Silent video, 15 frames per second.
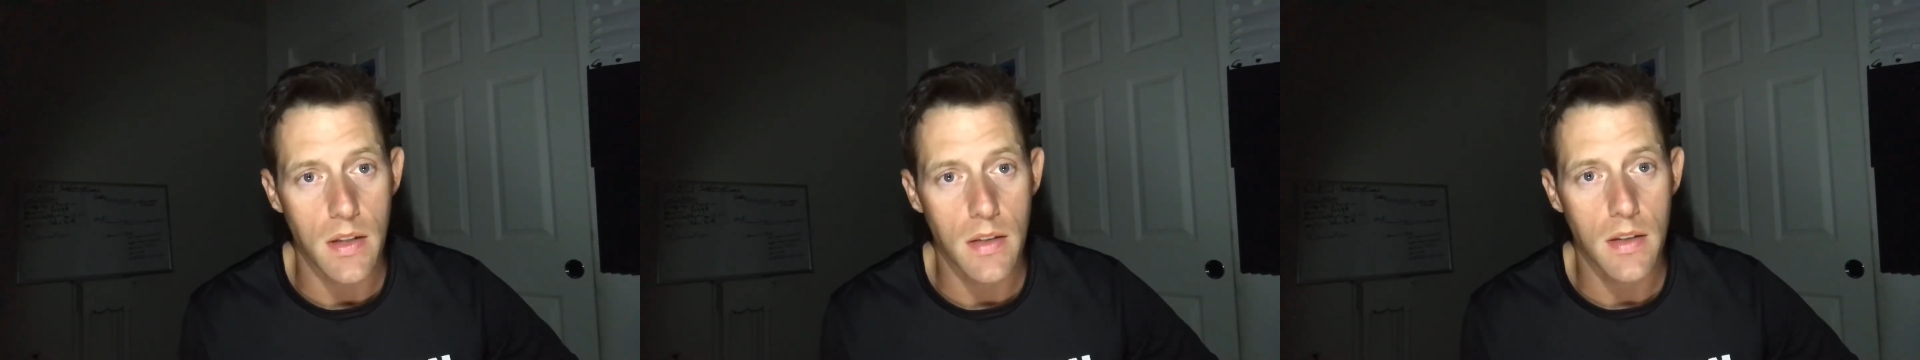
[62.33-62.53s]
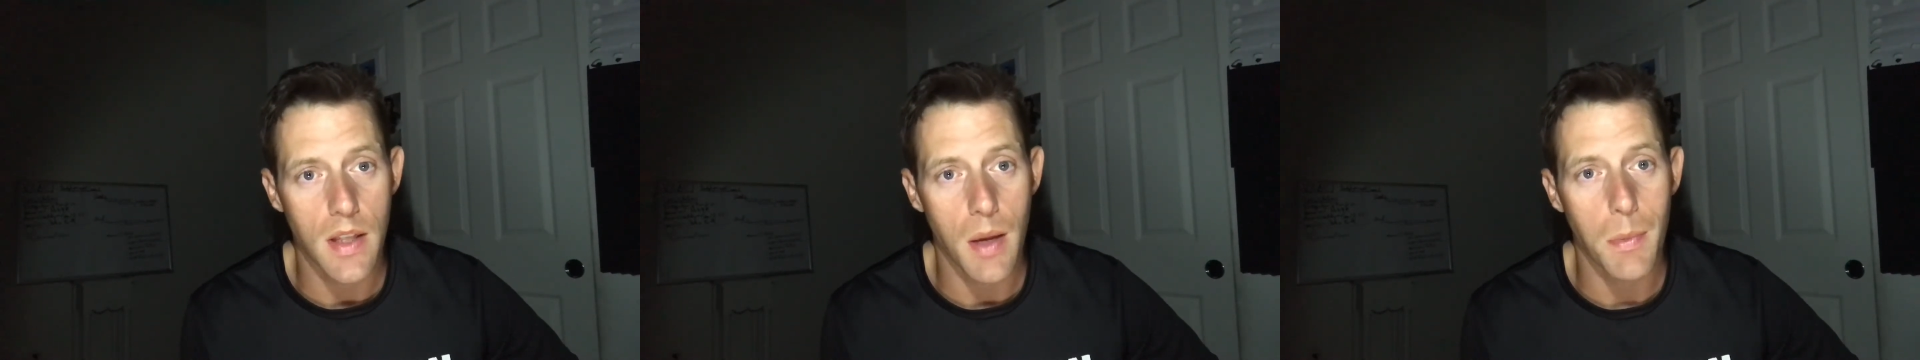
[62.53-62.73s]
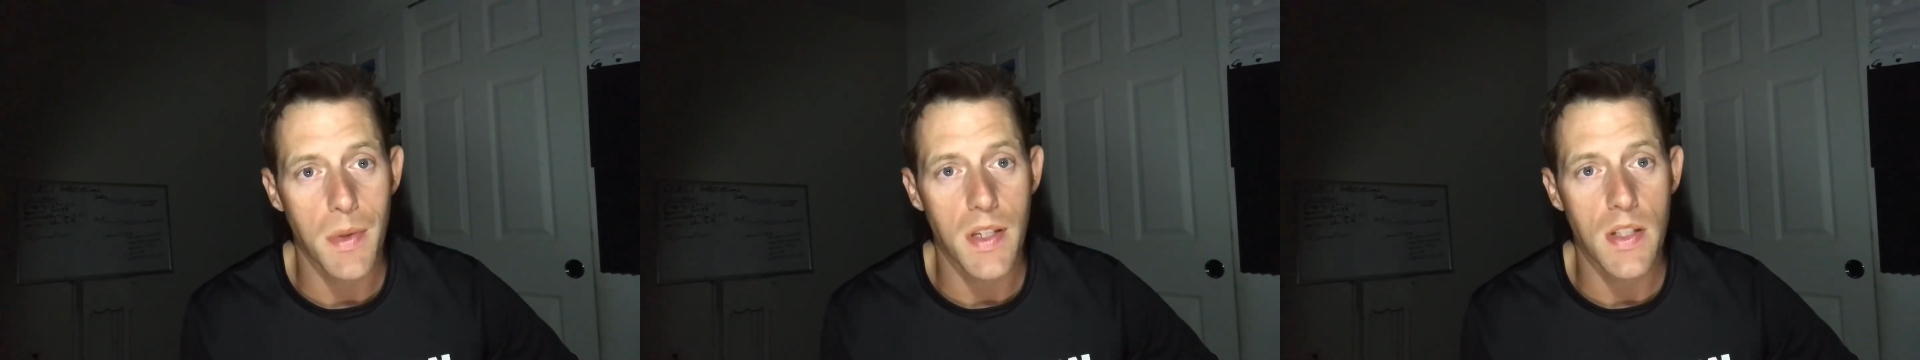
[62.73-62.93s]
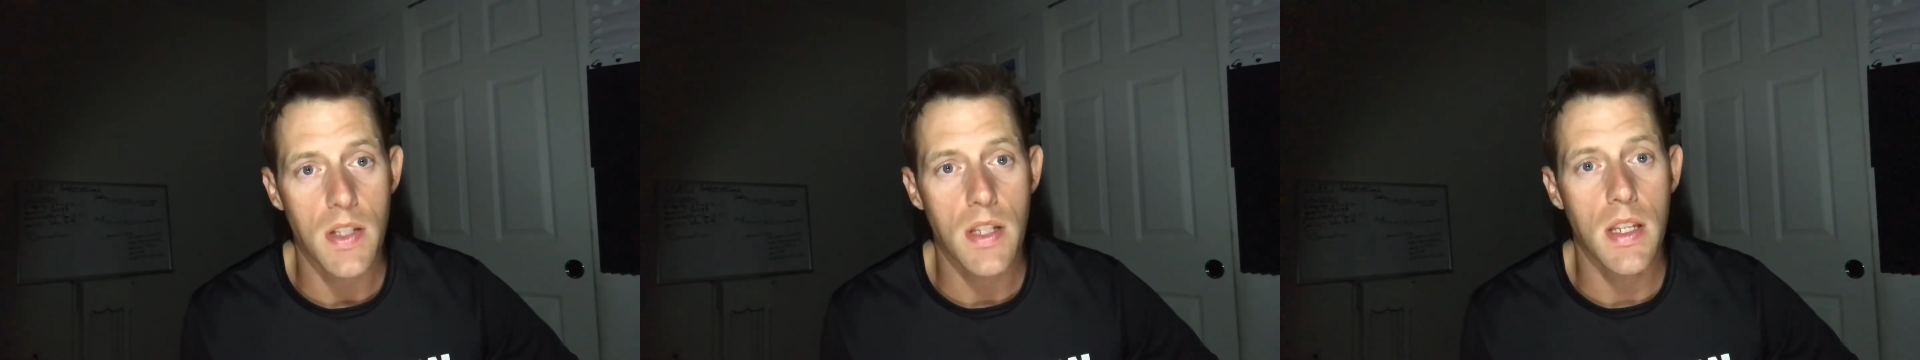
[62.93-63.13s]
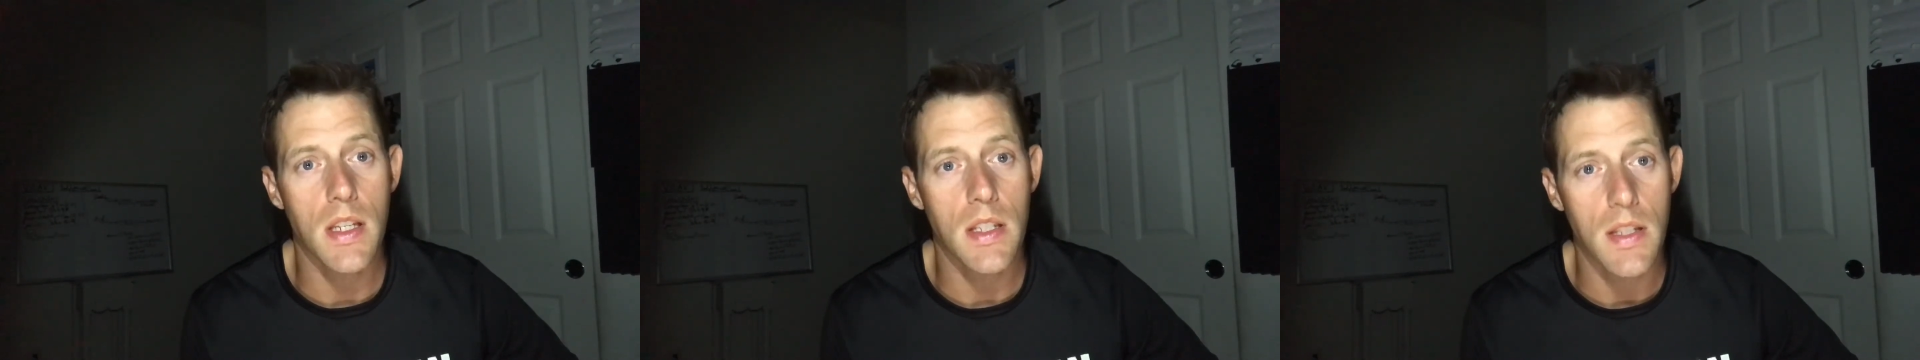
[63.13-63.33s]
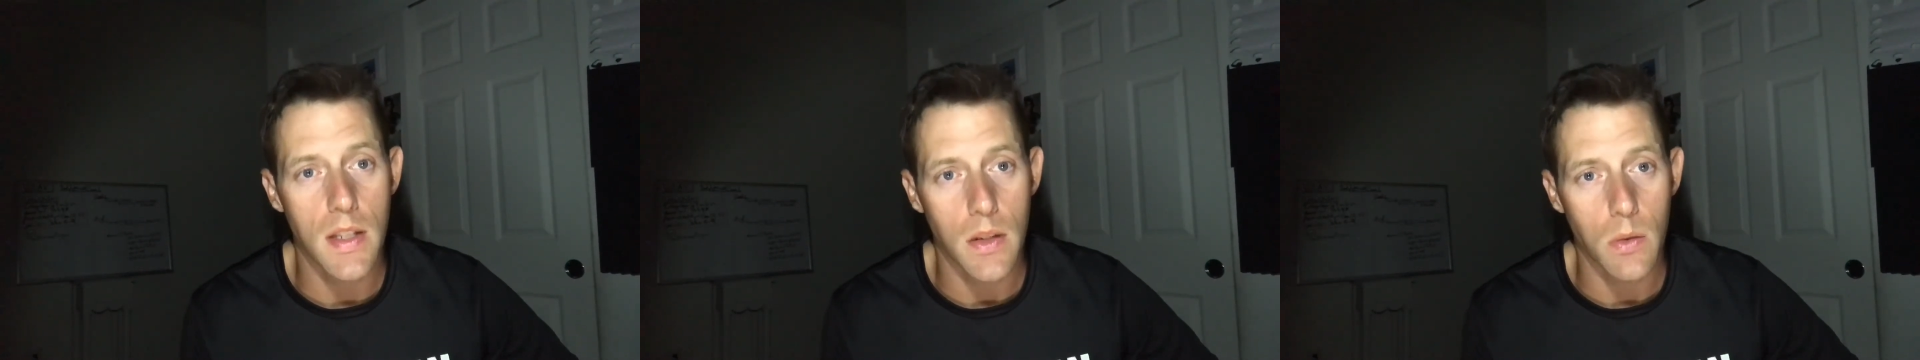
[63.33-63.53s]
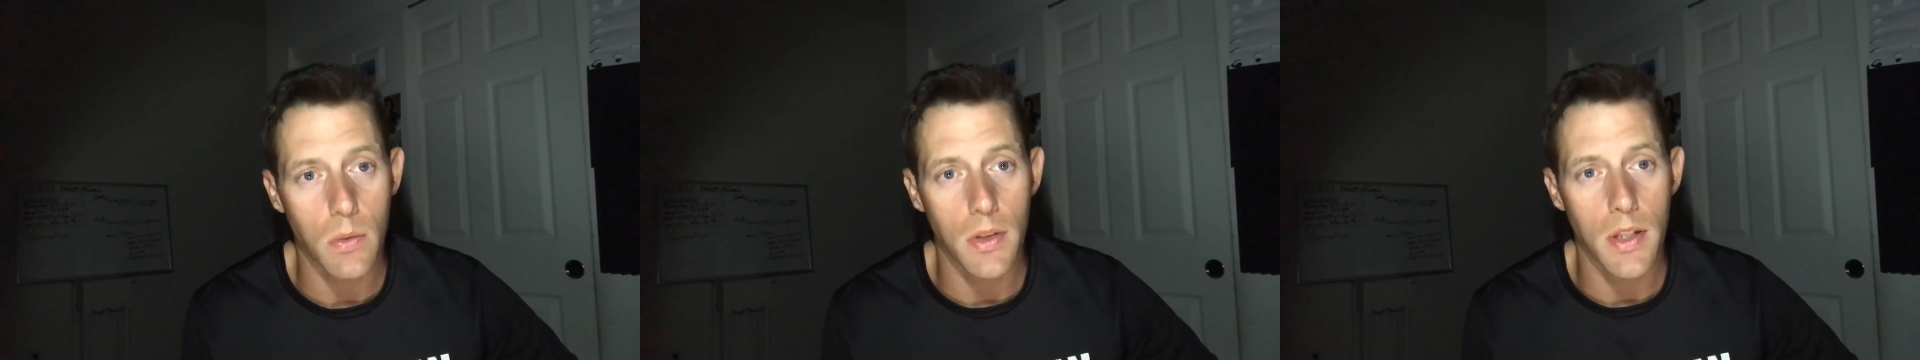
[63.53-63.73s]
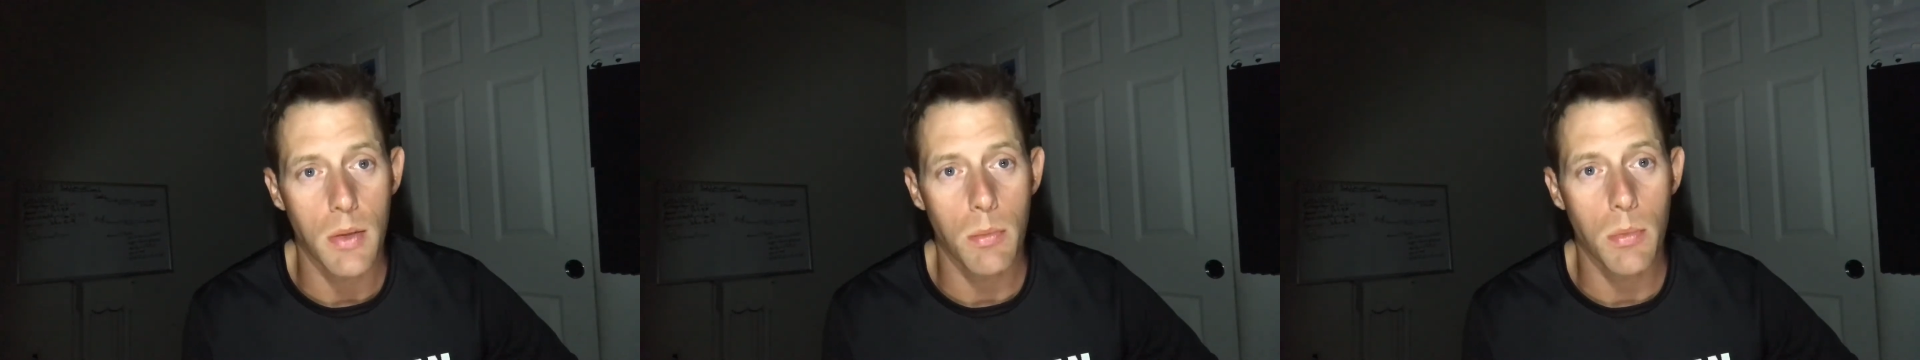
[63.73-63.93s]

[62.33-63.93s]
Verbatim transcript: that means continually,